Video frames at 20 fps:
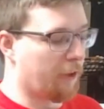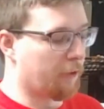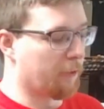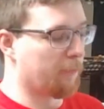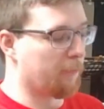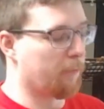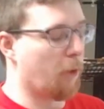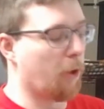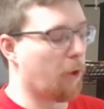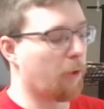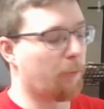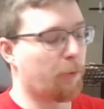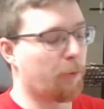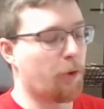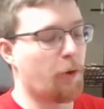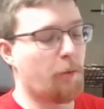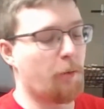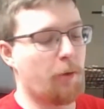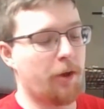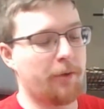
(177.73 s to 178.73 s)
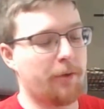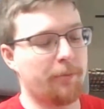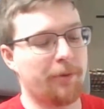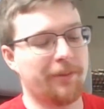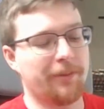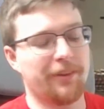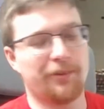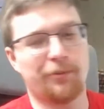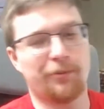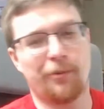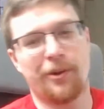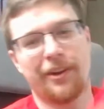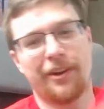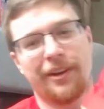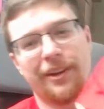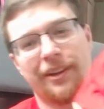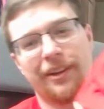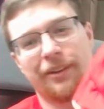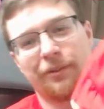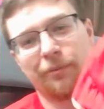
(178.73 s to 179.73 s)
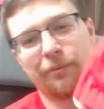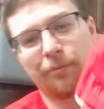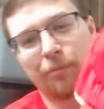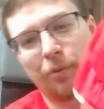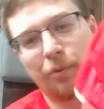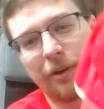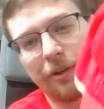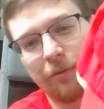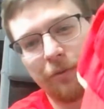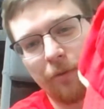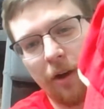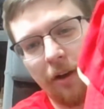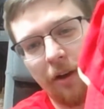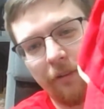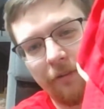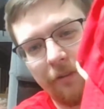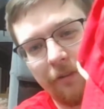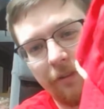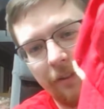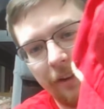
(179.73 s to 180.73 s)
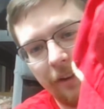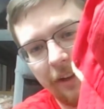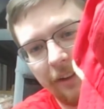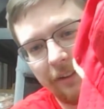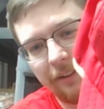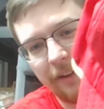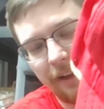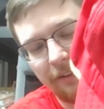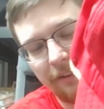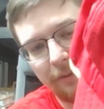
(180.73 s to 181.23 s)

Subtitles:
Marlboro one, but this one is pretty rough. It's got some